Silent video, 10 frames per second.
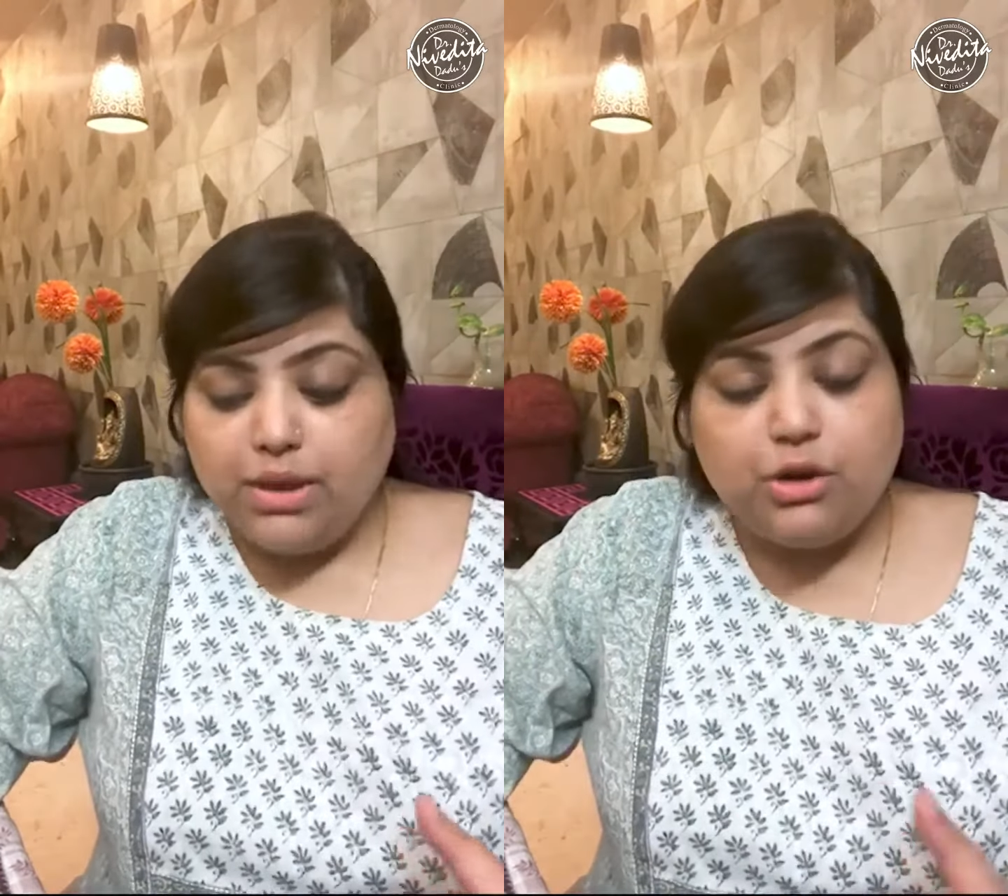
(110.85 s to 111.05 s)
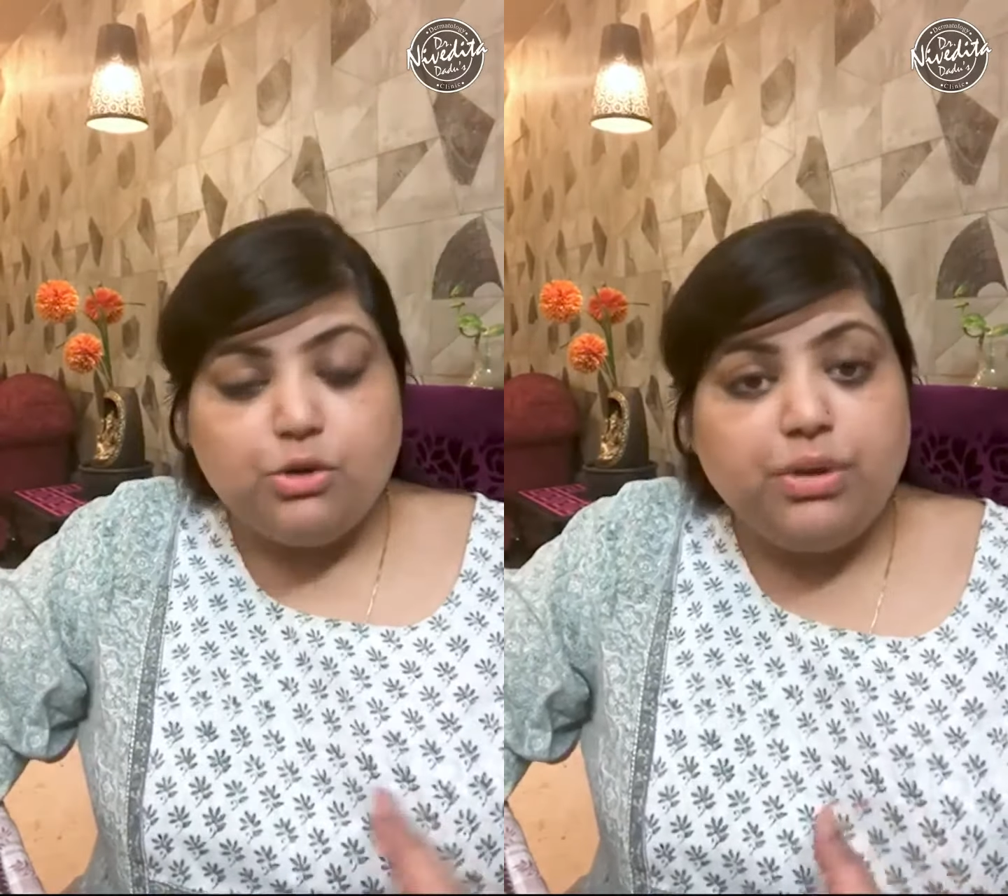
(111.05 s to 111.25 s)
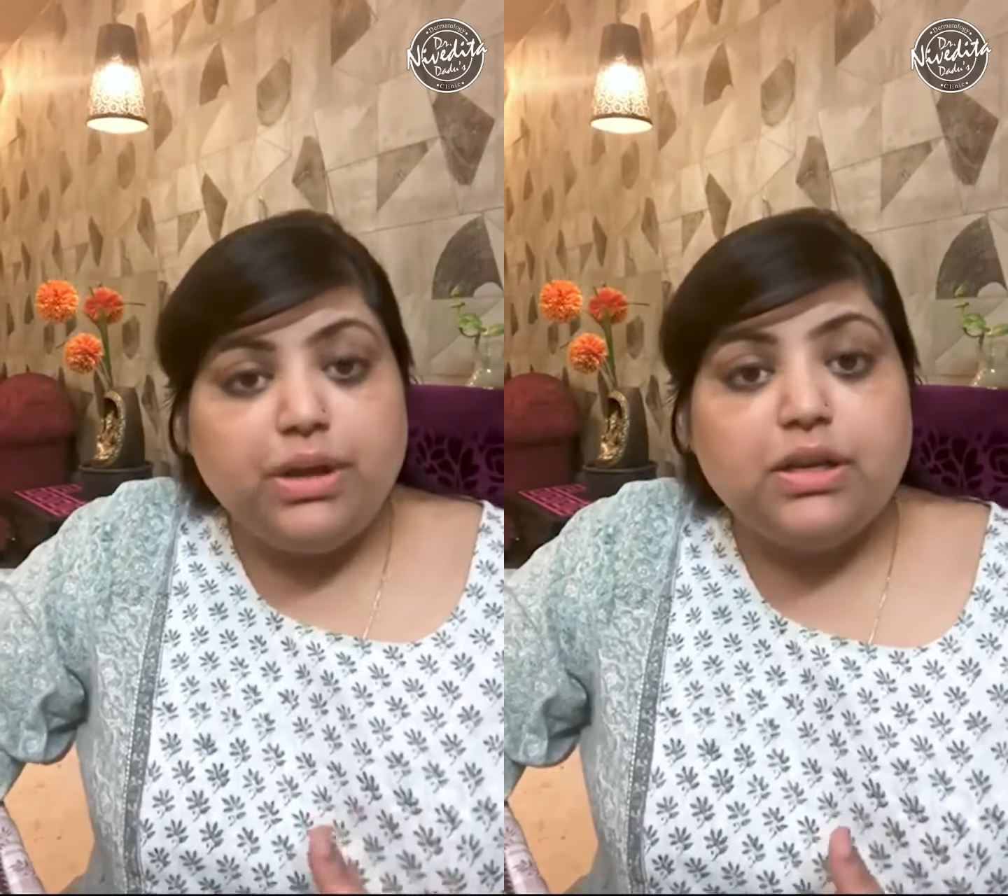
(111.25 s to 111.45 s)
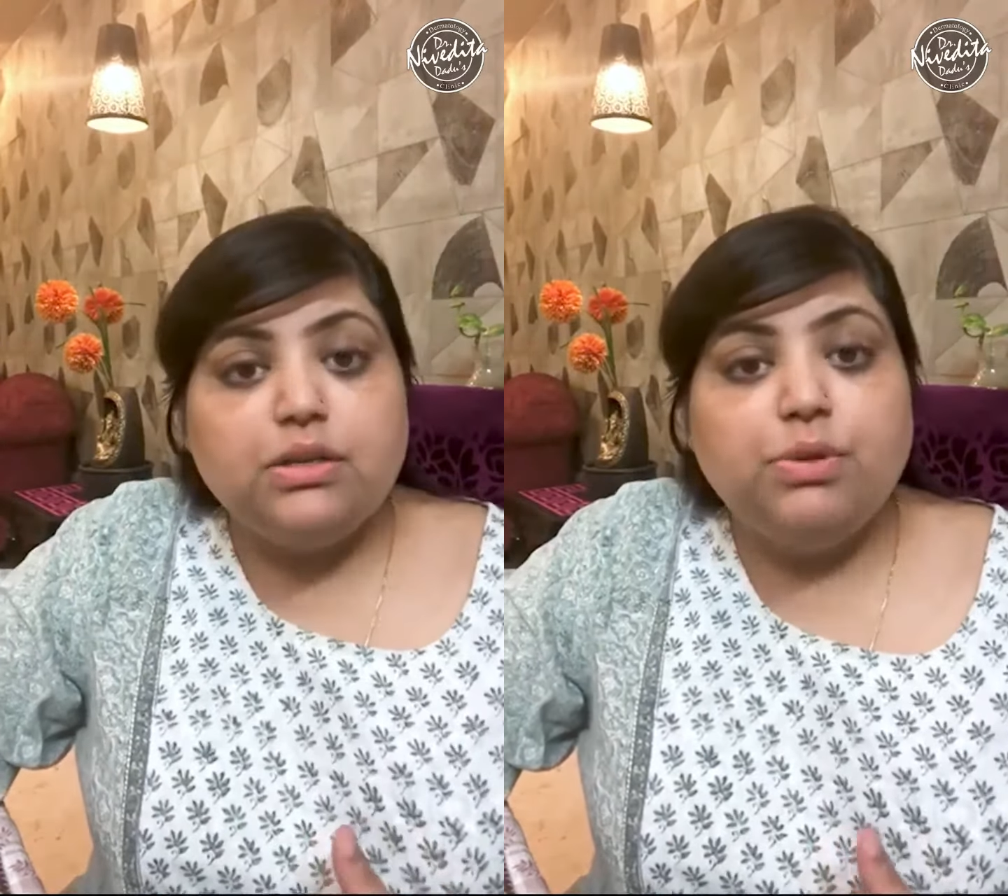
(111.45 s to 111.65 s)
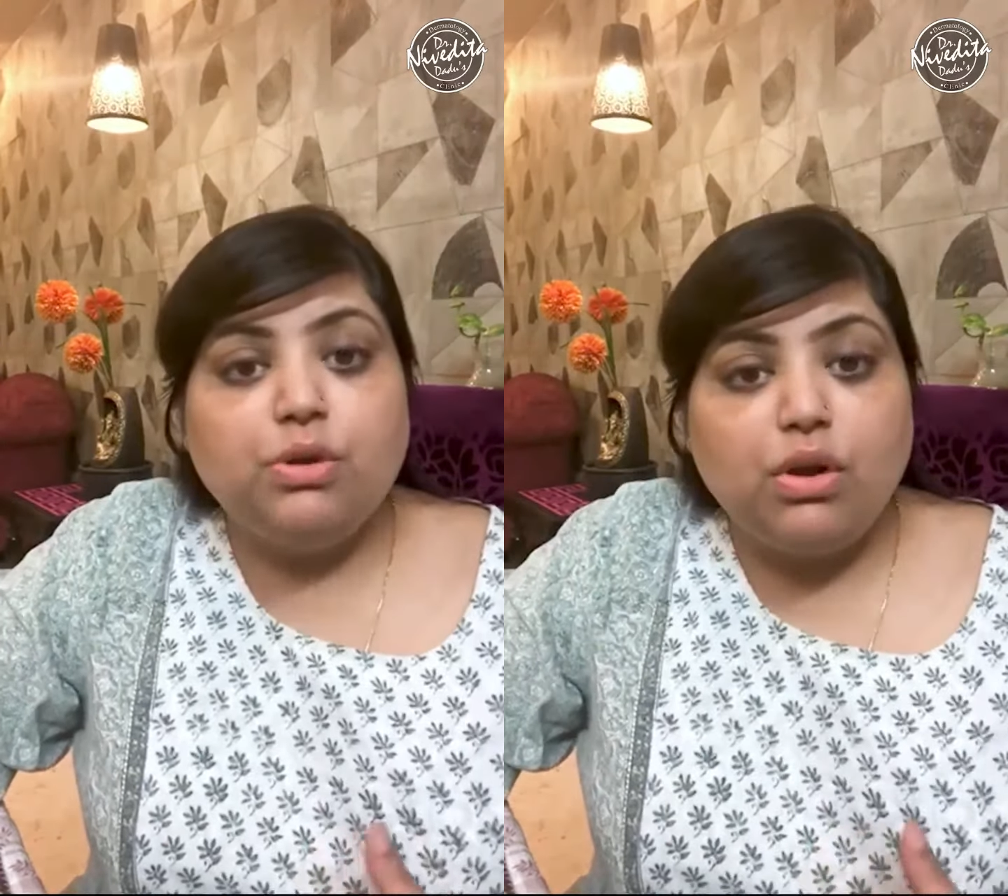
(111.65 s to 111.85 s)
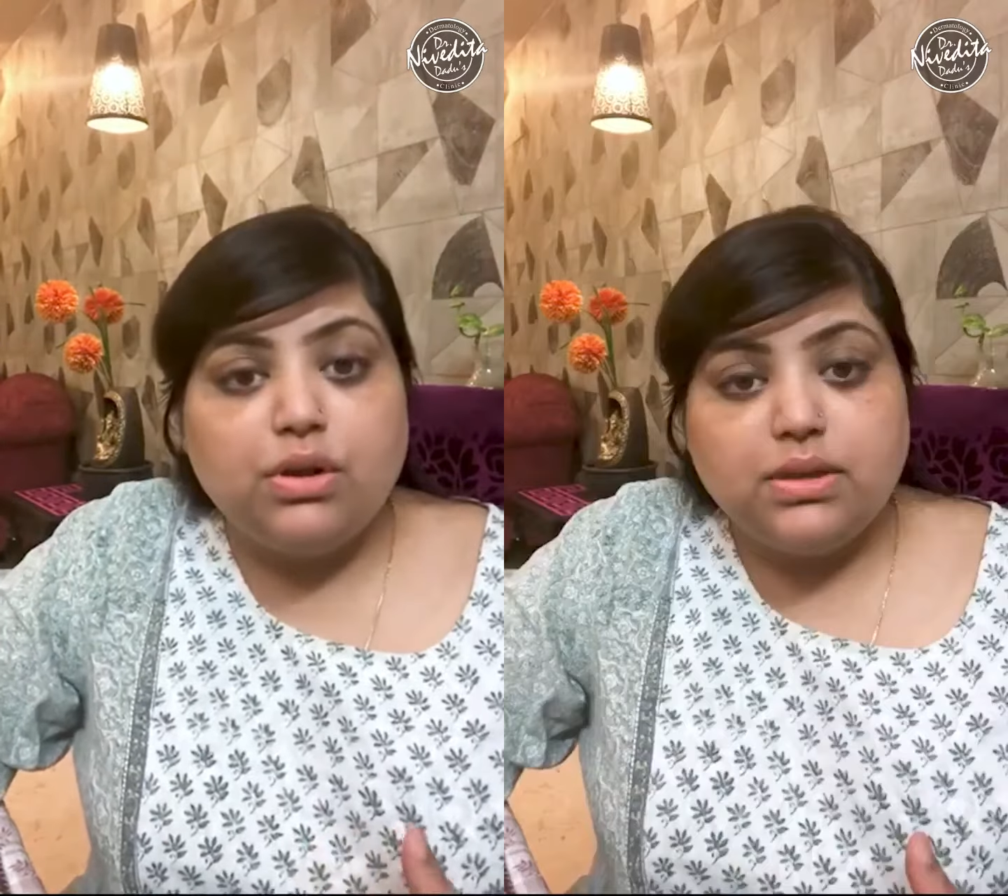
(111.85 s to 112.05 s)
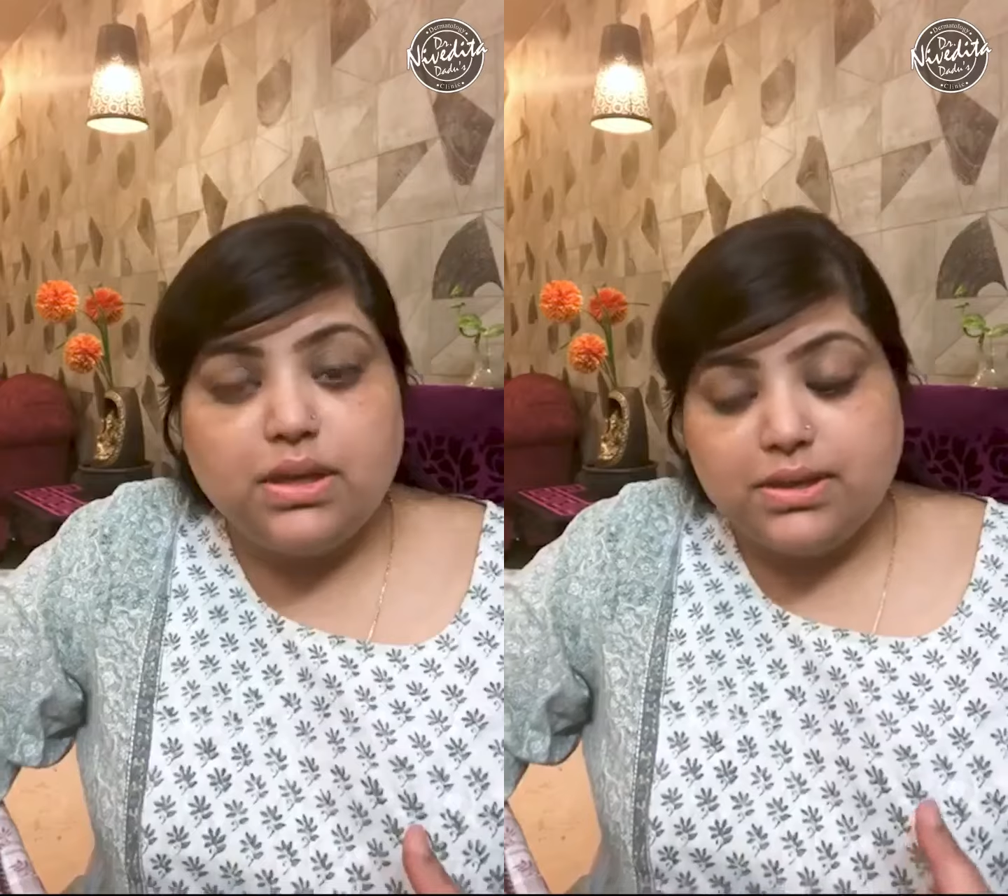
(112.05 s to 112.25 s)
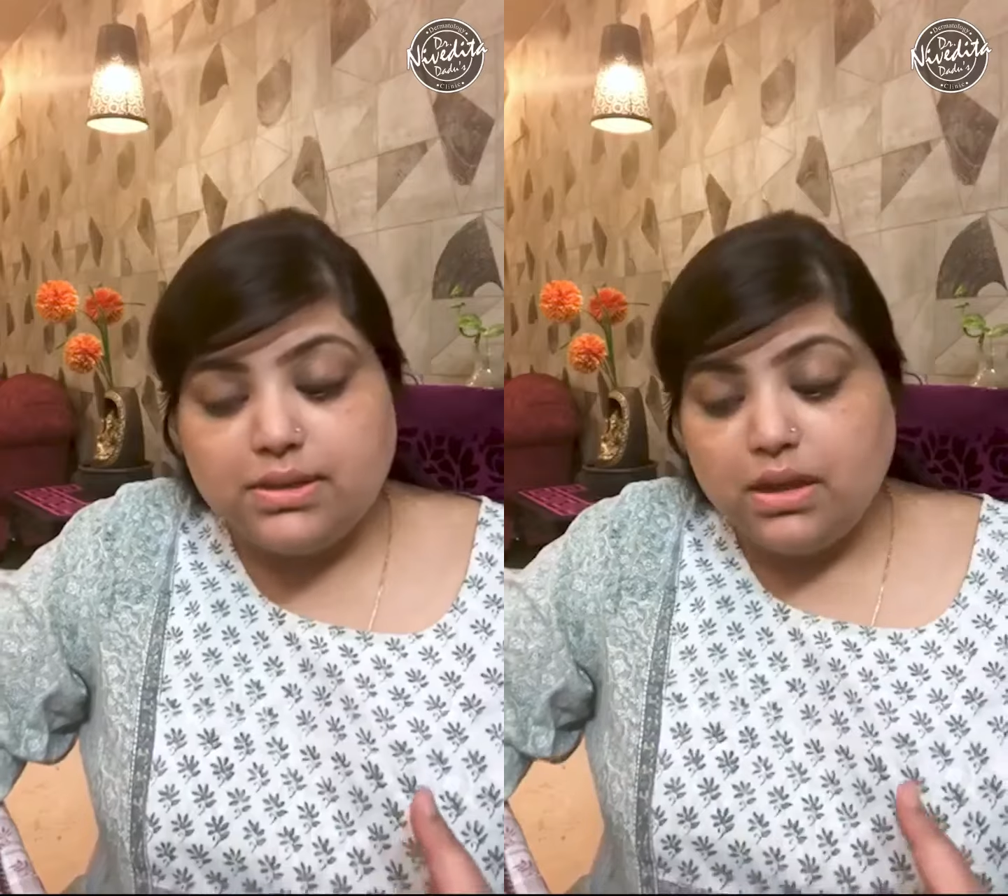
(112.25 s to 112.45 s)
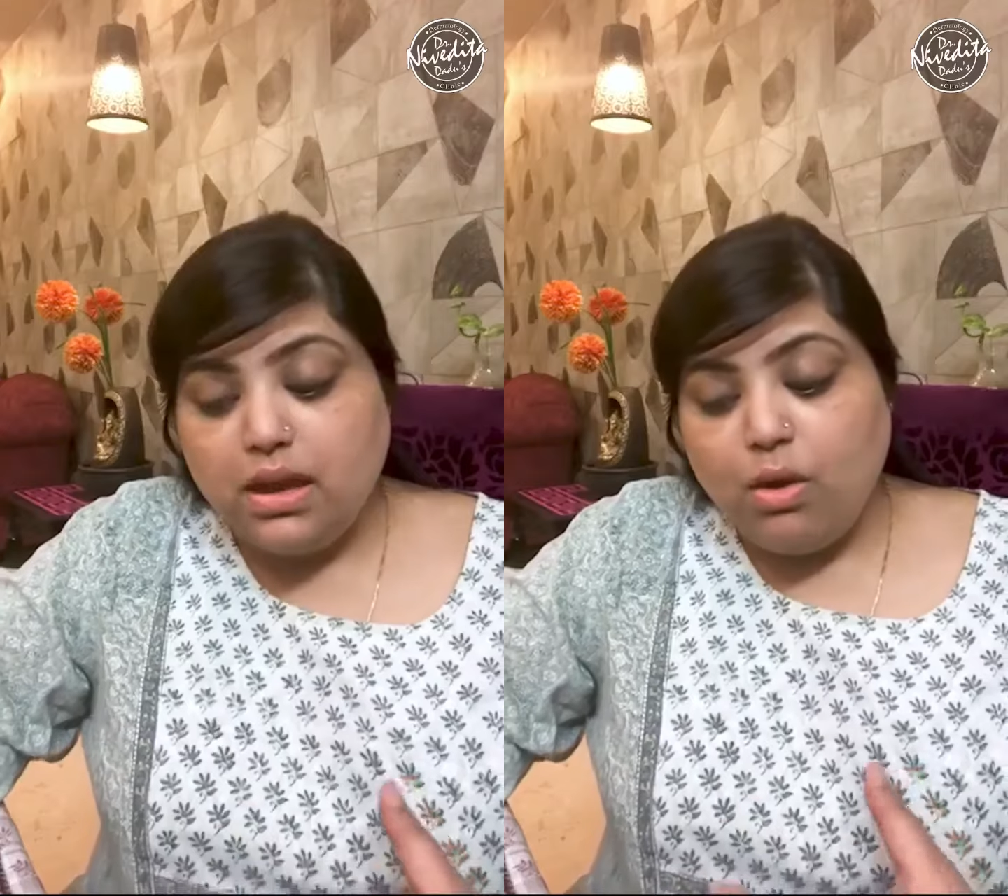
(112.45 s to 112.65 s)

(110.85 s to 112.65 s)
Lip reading: are doing it because it is